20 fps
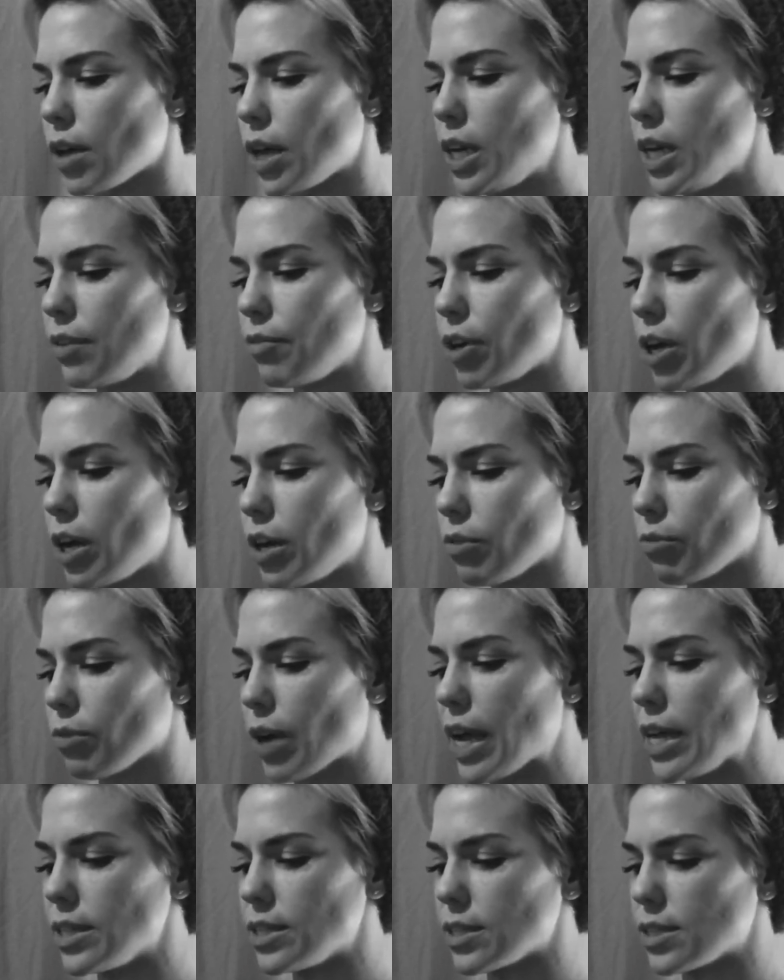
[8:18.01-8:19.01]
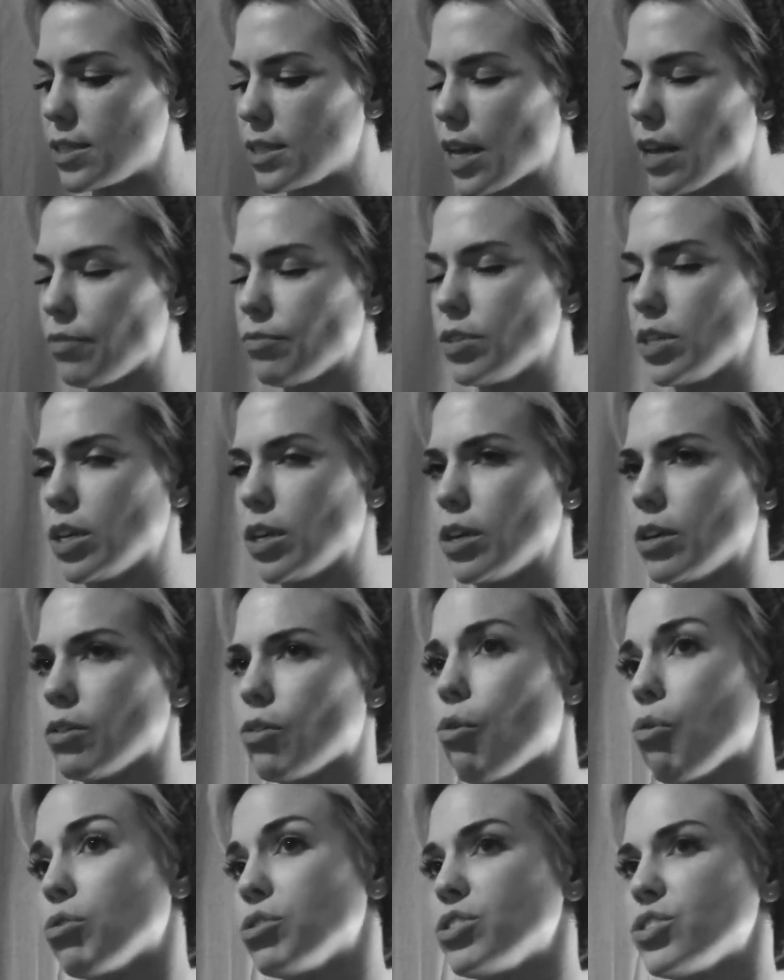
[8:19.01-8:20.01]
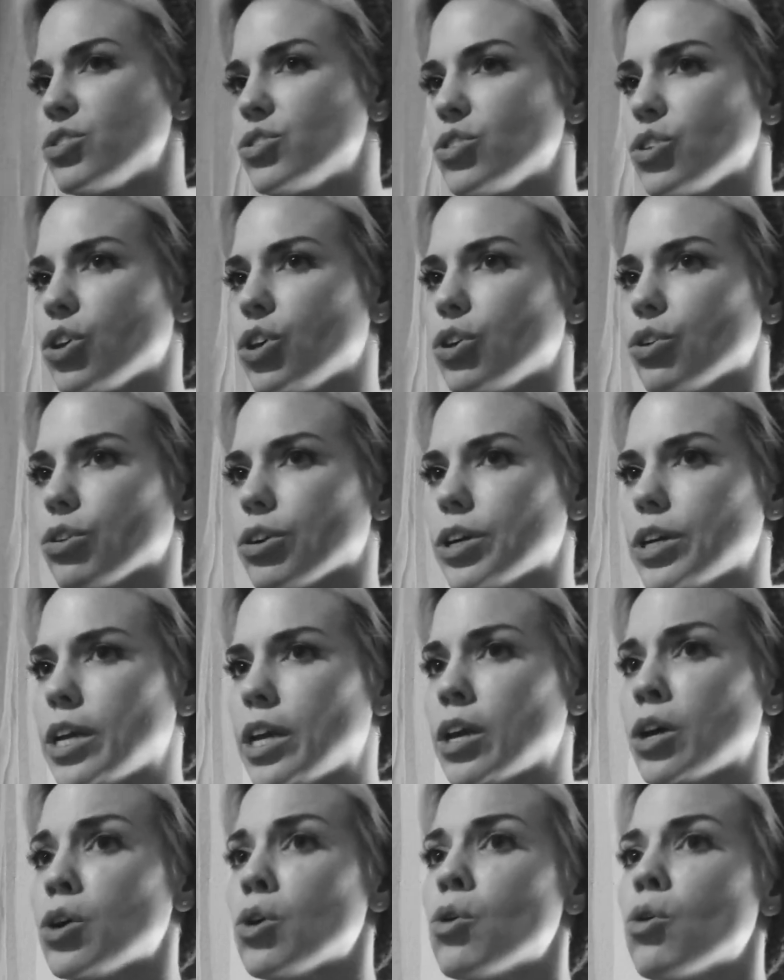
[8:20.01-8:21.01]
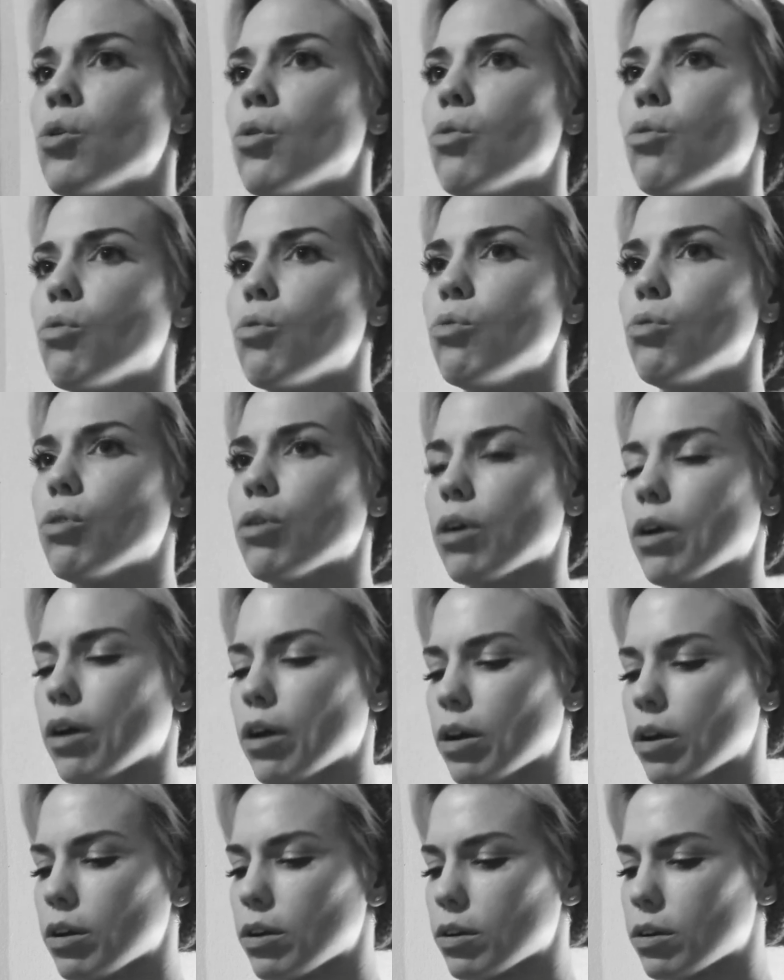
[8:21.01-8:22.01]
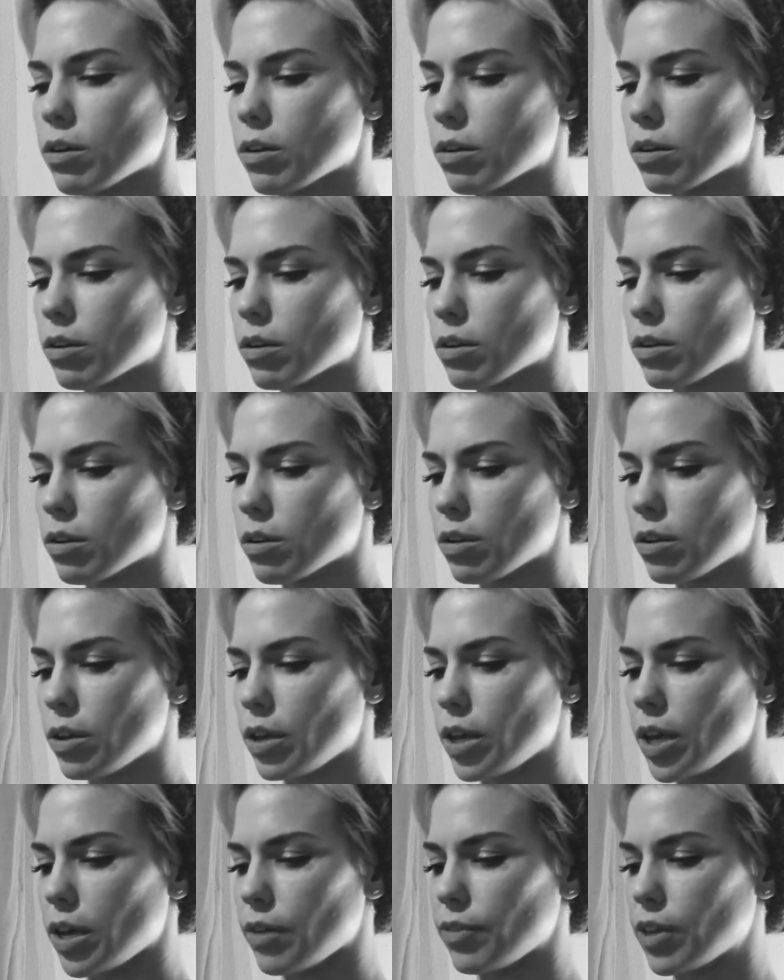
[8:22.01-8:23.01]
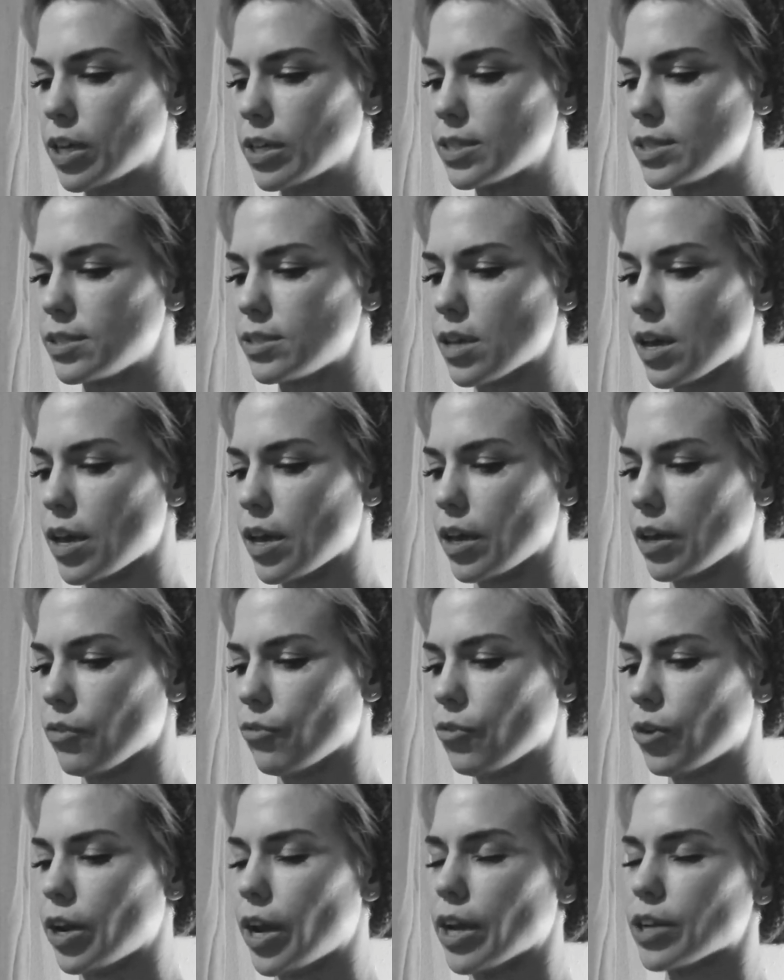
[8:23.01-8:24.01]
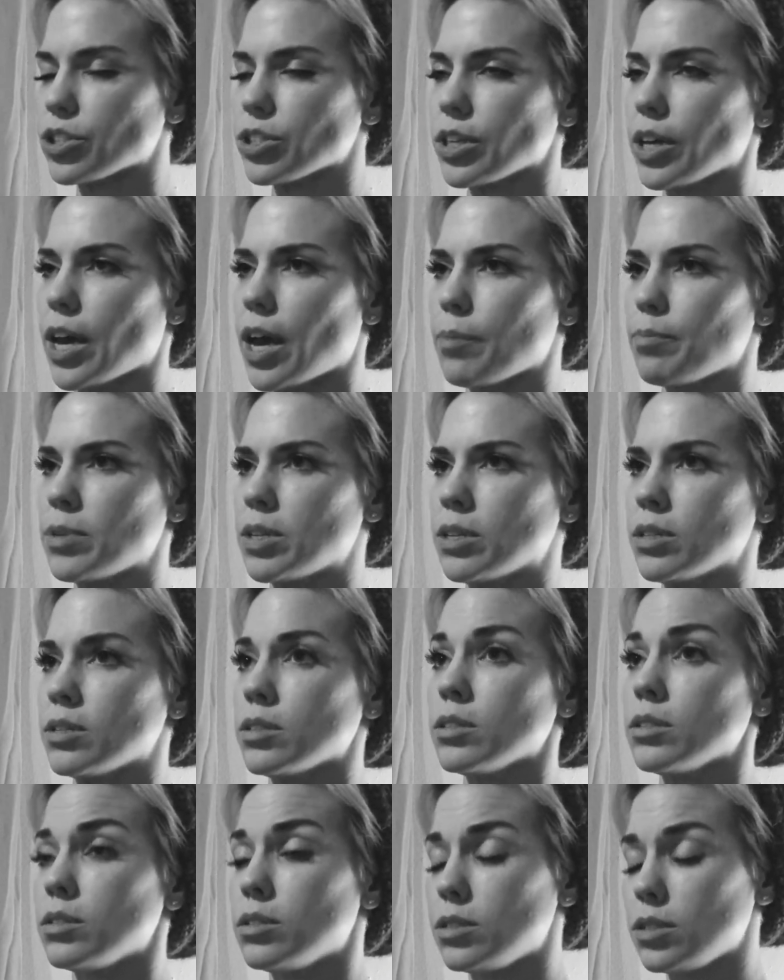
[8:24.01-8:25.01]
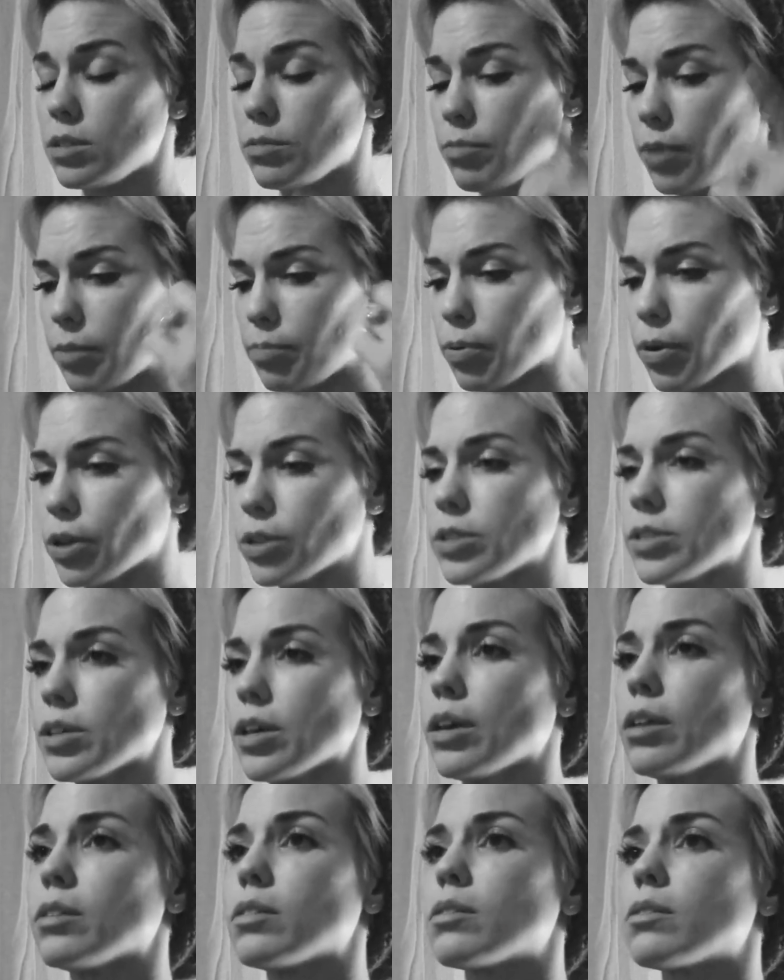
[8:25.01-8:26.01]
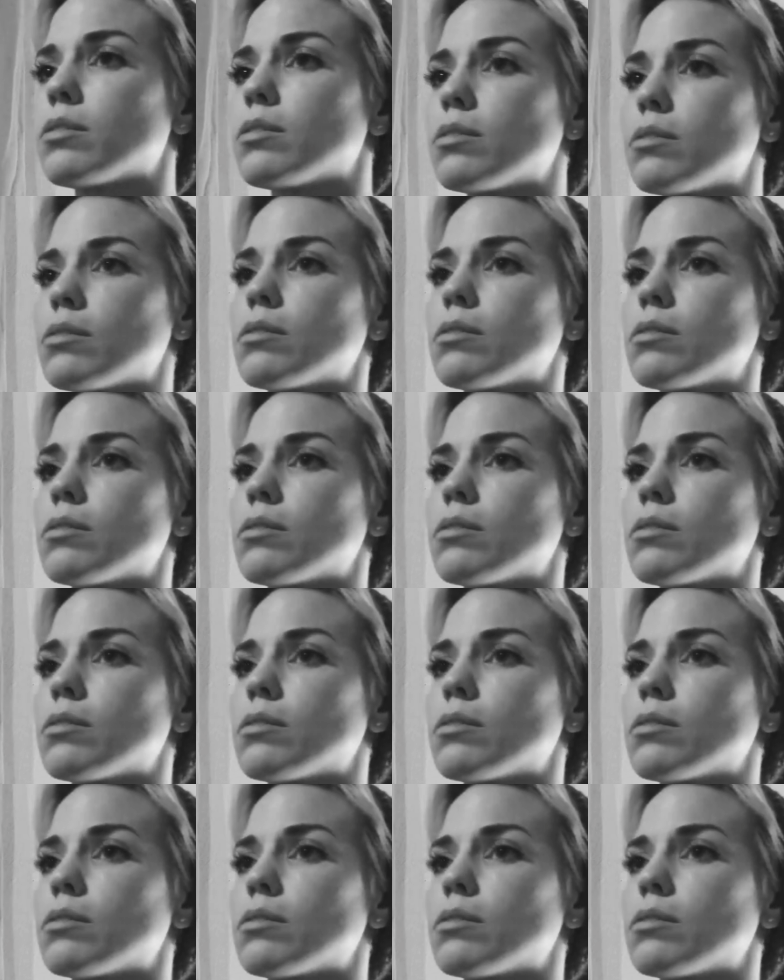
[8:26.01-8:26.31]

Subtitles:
I never had a right to safety or to security or having a say in what actually happened to my person.